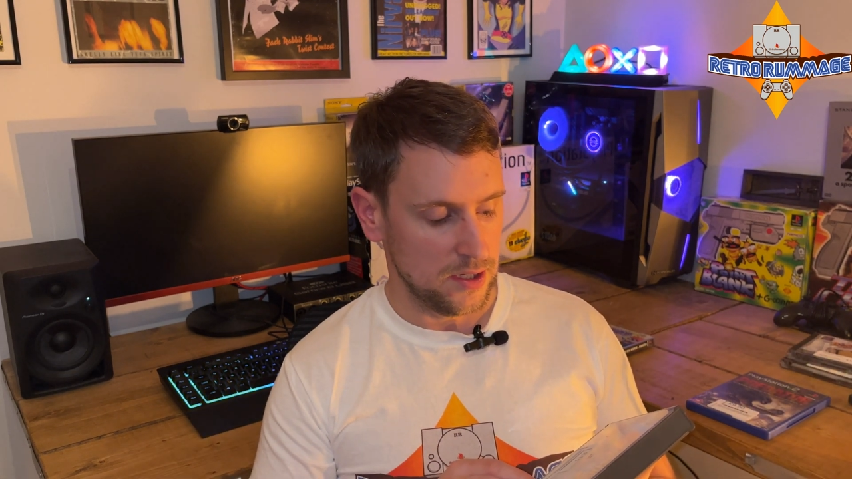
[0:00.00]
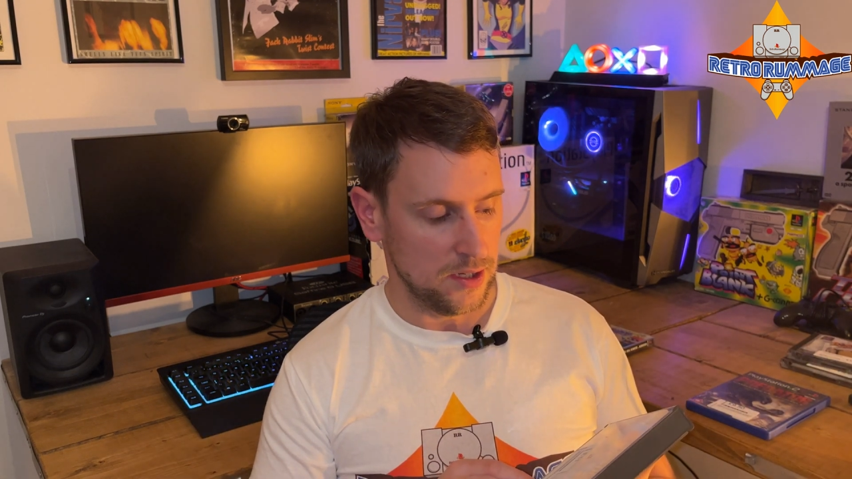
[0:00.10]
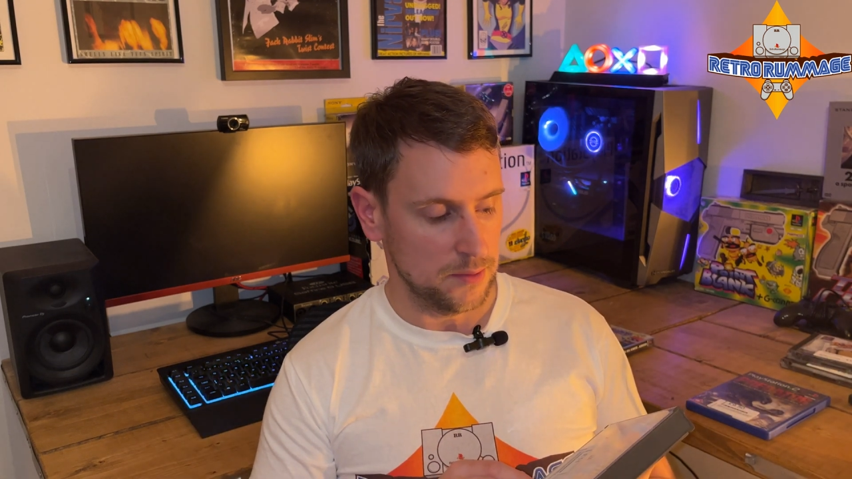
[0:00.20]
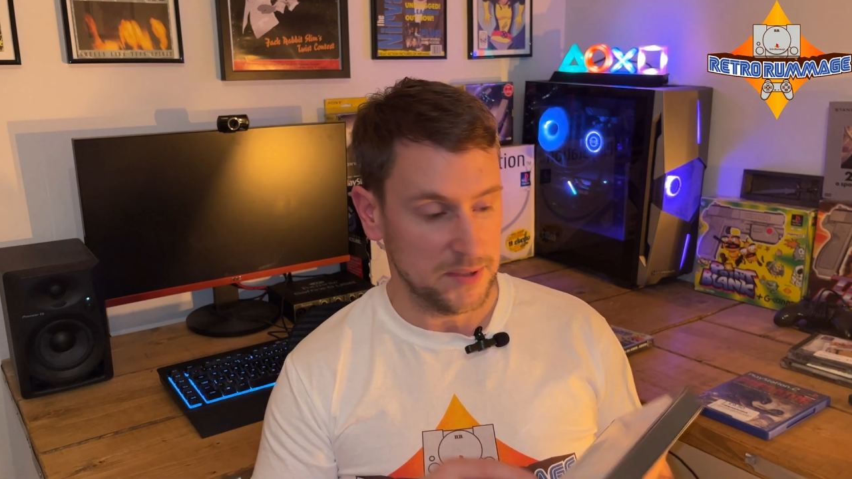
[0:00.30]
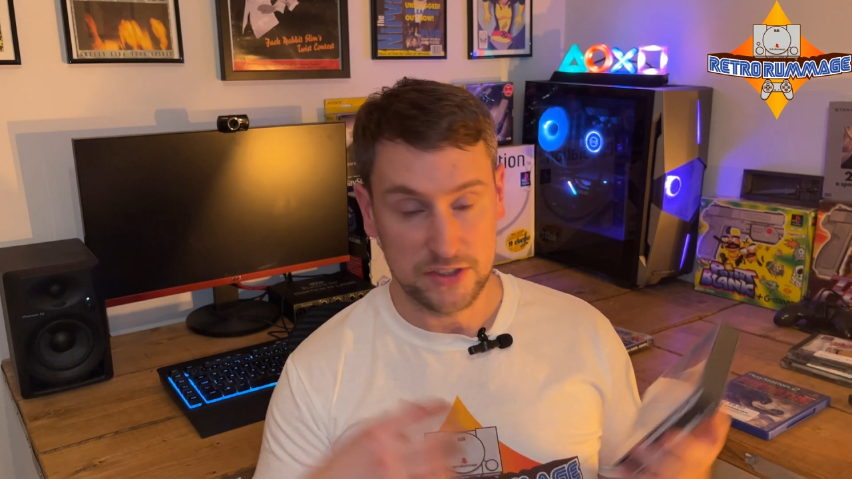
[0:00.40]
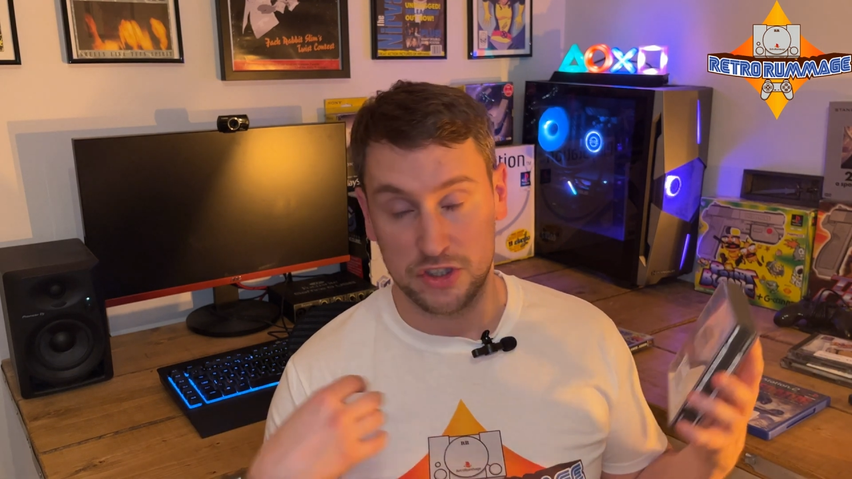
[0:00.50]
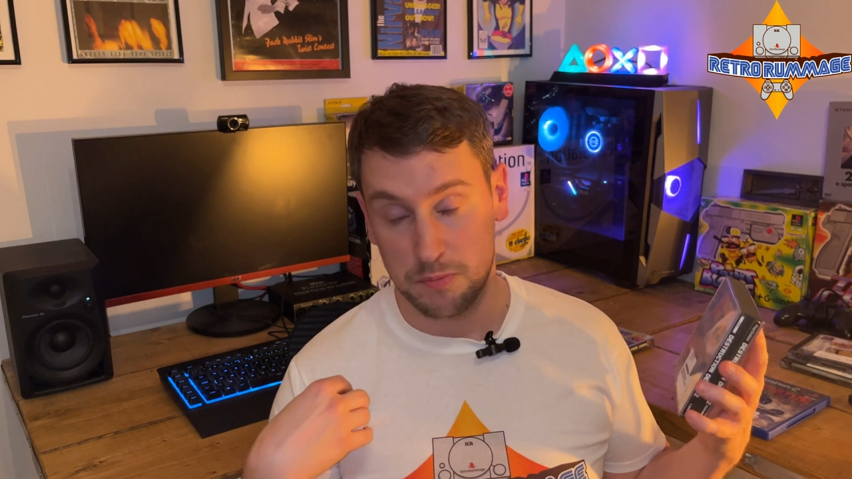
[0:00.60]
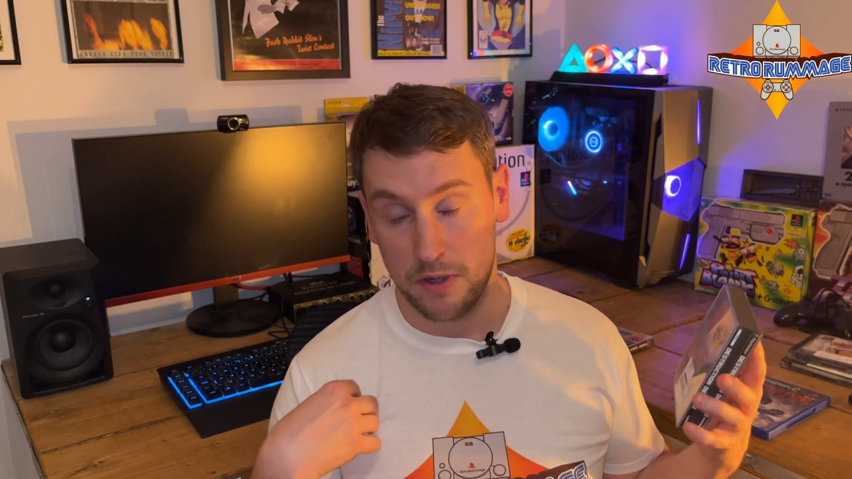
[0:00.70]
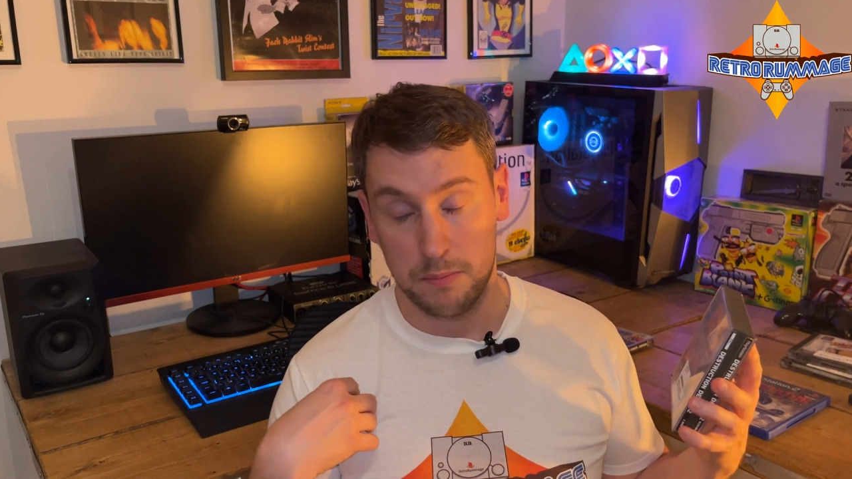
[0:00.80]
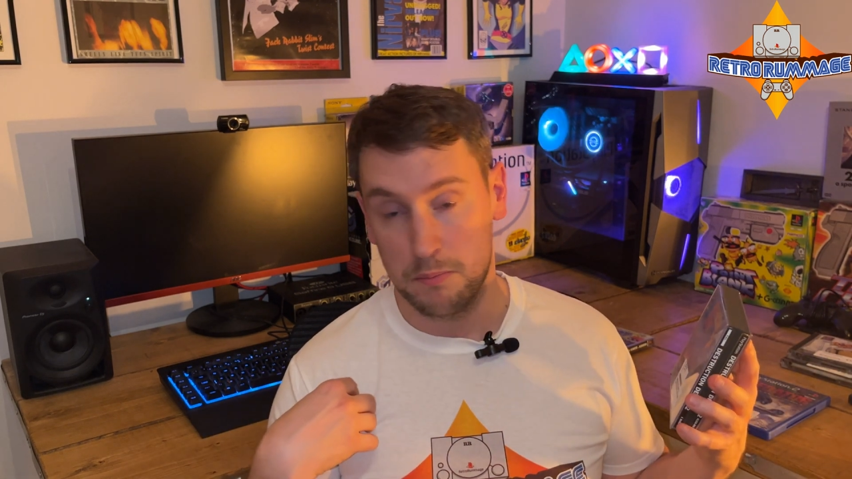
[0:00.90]
That's just
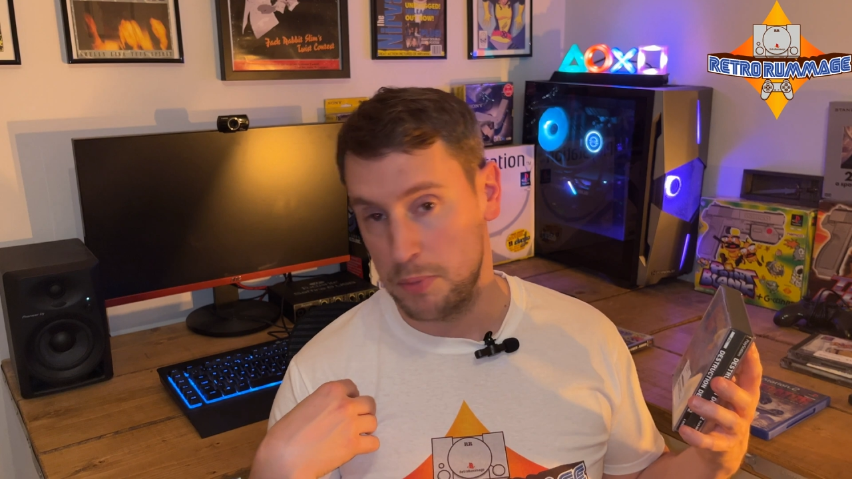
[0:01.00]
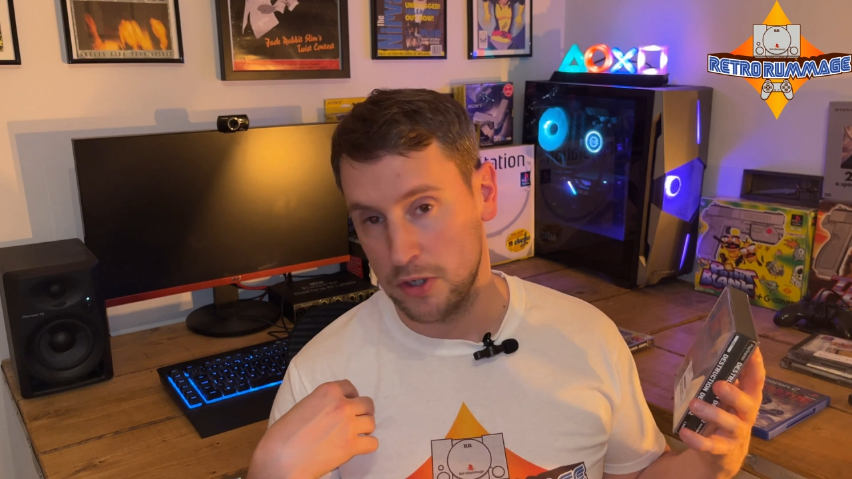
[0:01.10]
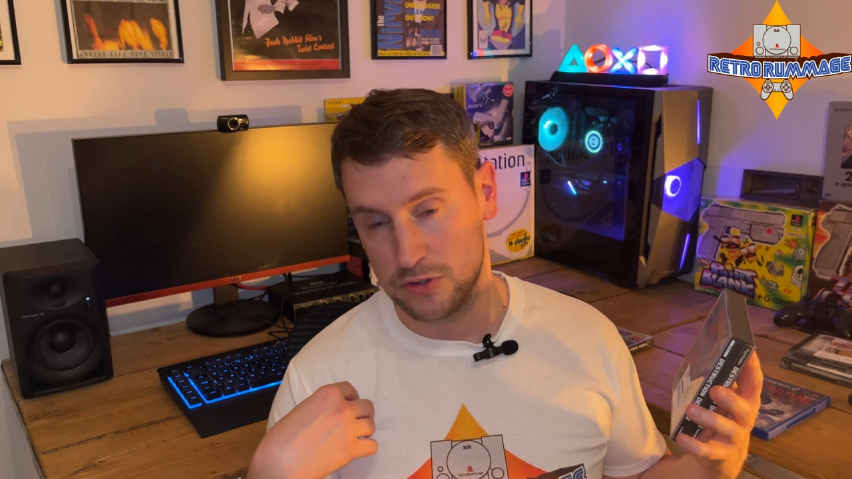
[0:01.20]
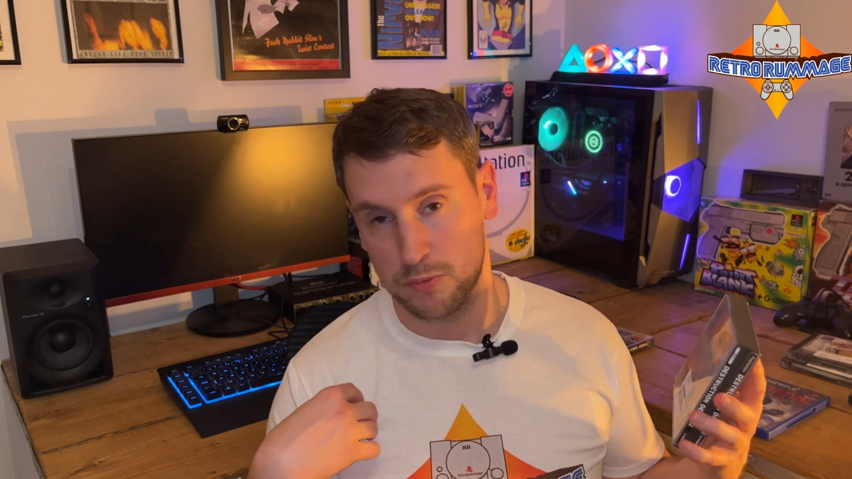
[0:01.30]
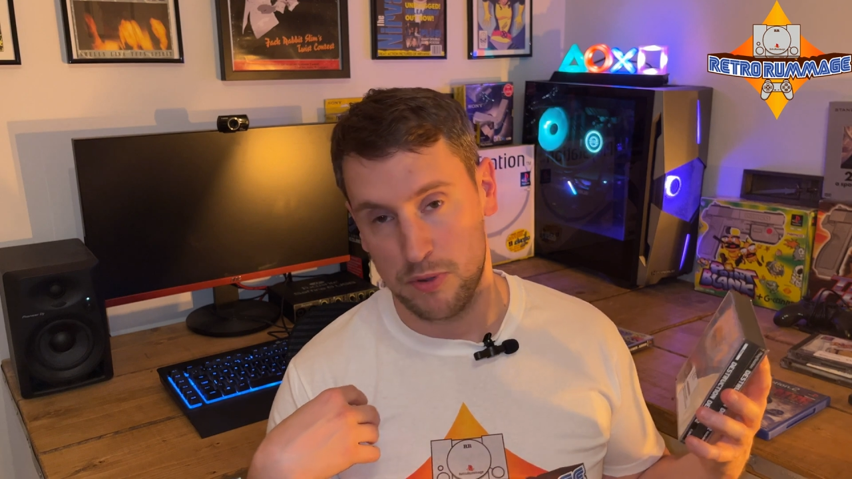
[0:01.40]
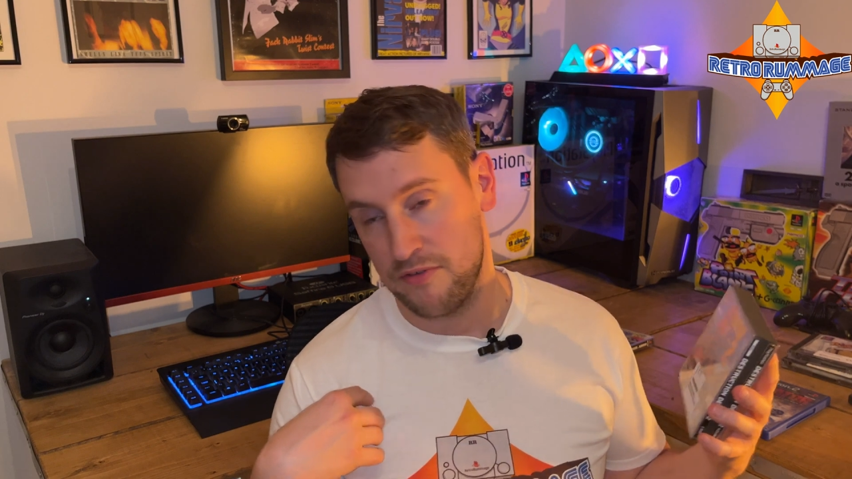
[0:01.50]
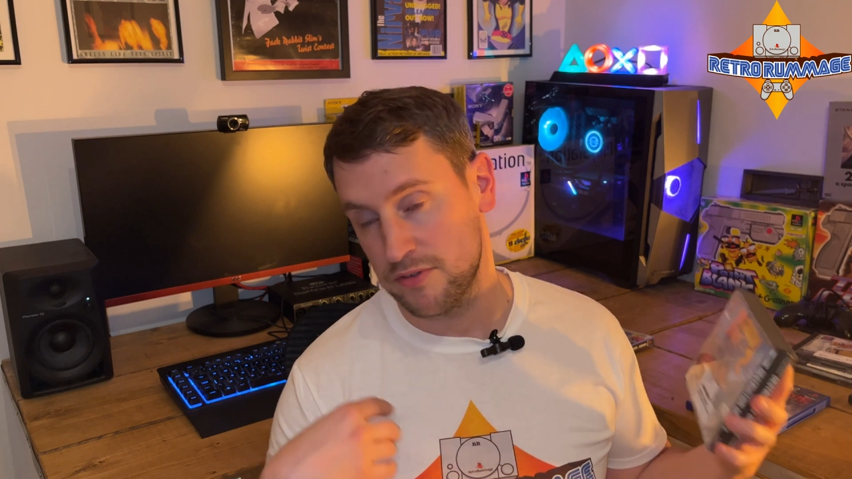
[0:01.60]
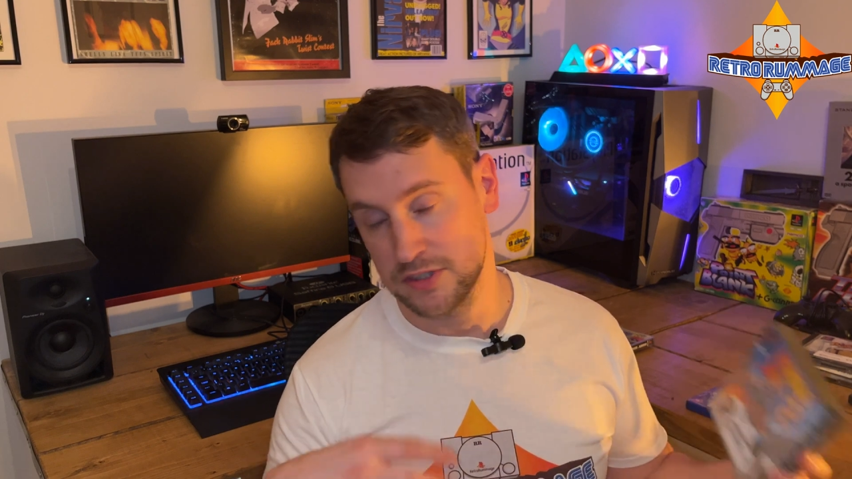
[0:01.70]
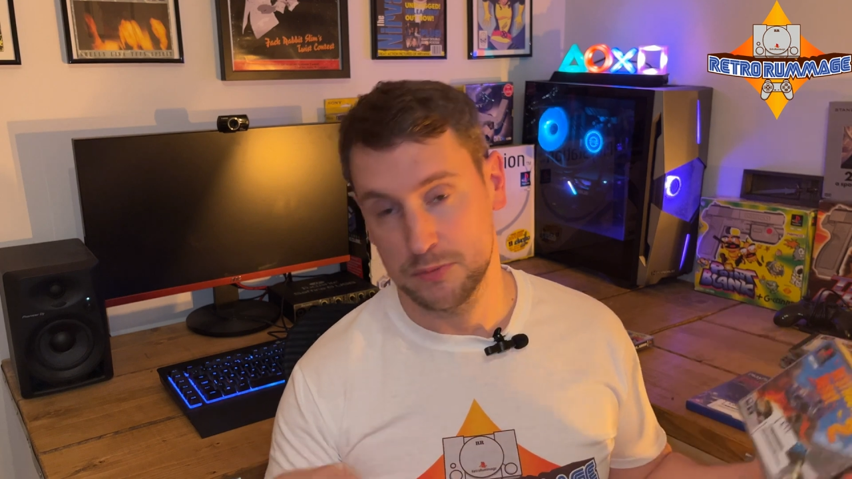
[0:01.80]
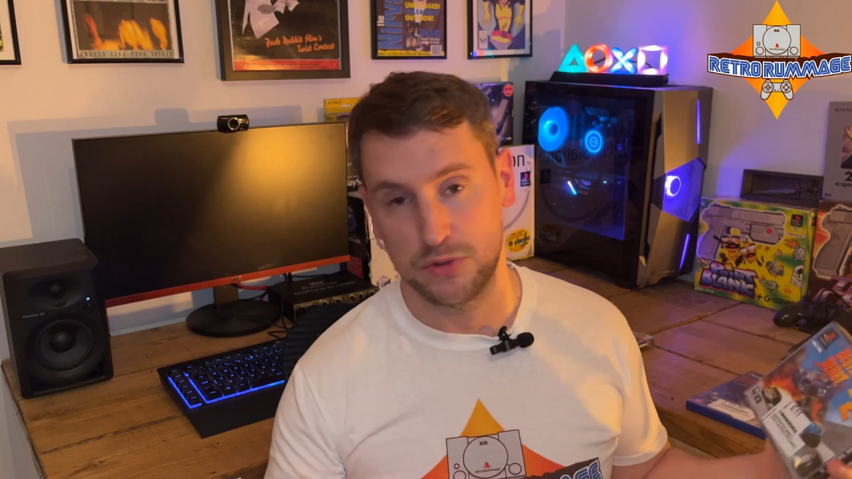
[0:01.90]
my personal preference.